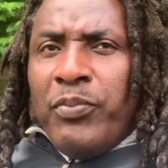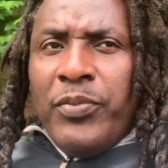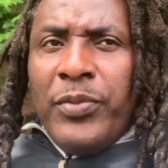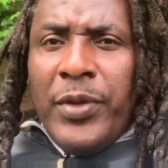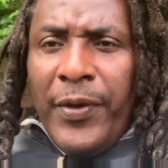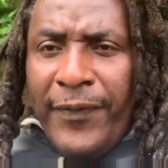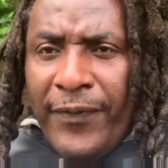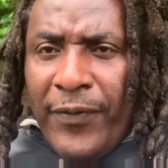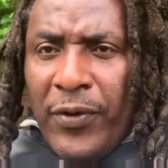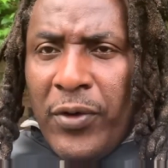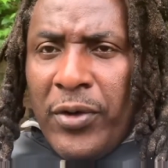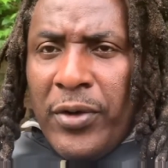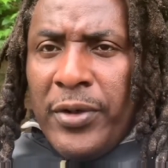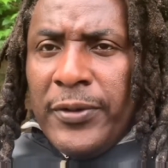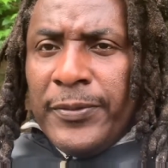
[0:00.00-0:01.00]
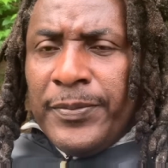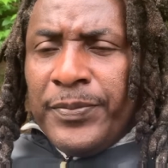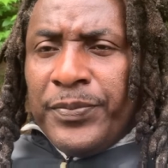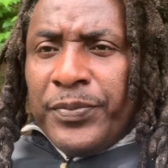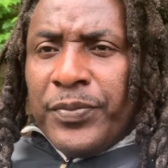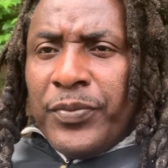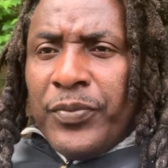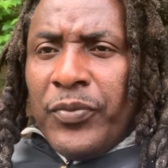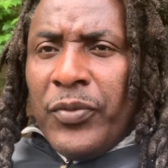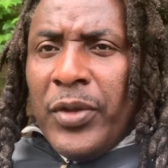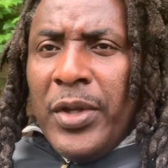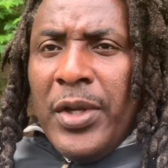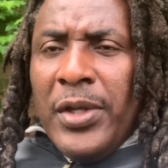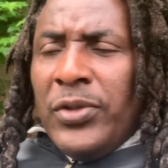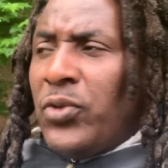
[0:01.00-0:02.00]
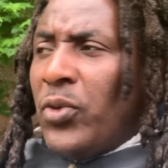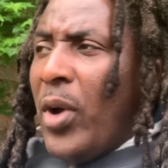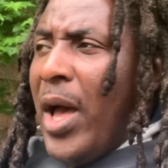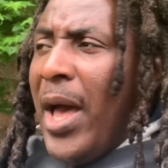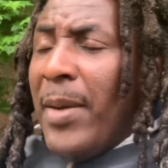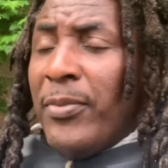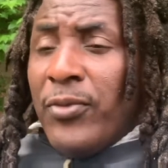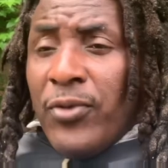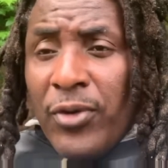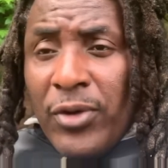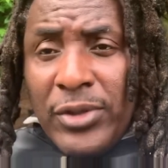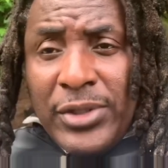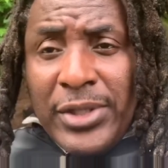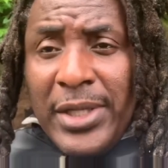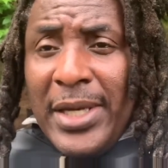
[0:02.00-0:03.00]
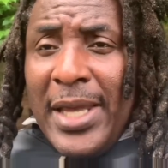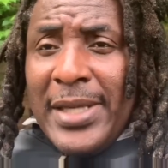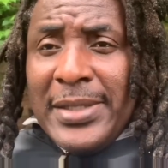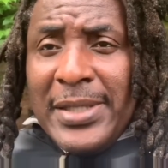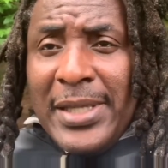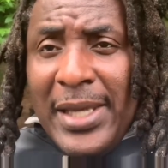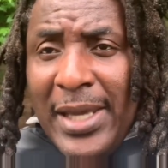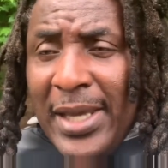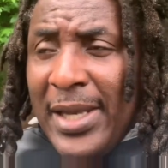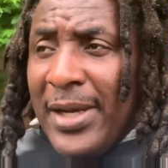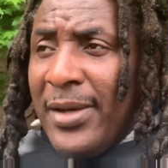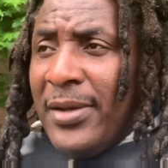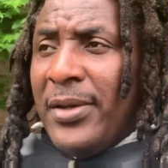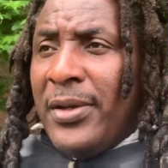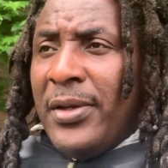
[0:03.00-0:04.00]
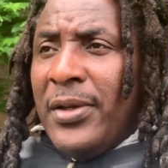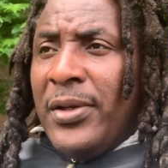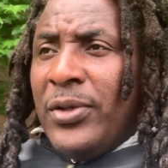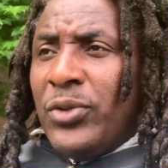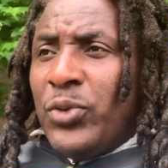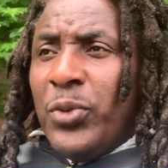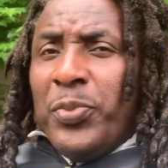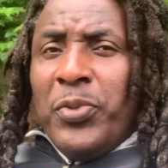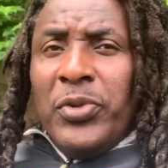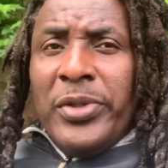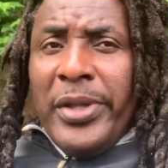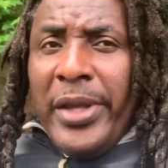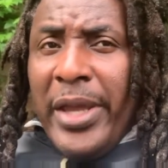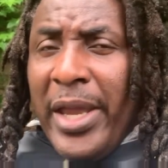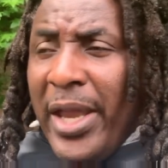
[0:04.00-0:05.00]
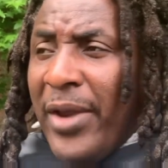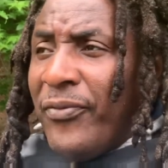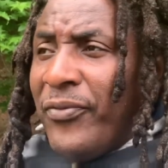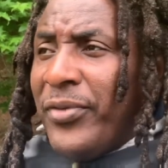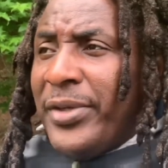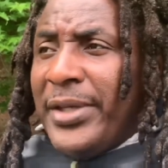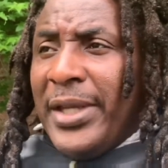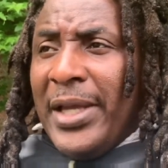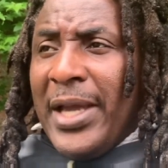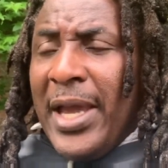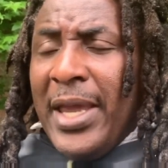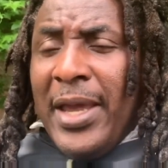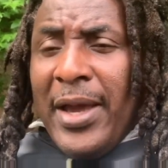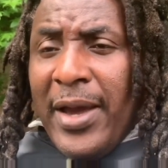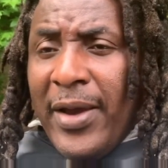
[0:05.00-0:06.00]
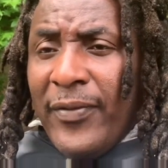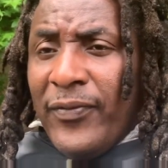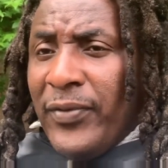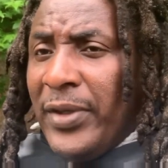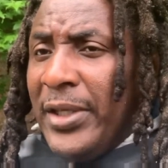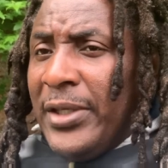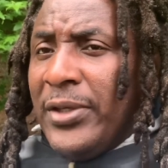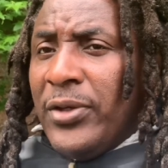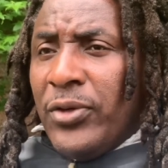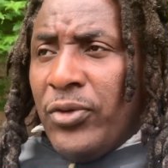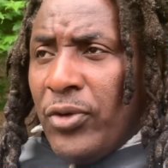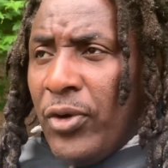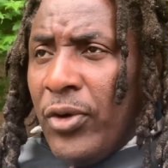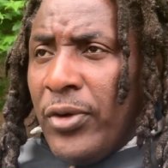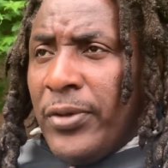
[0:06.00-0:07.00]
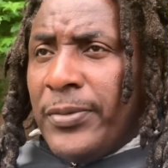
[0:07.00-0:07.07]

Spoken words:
the fall. So I'm rushing as hell to put everything I have in the ground